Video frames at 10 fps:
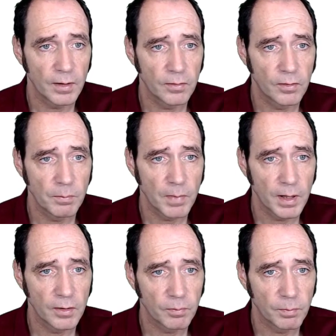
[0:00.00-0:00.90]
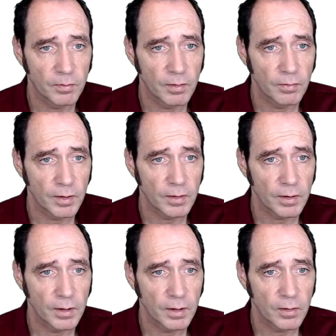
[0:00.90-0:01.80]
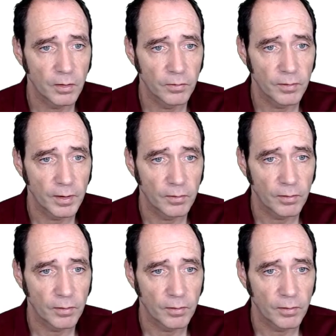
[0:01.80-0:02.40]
domain-specific content.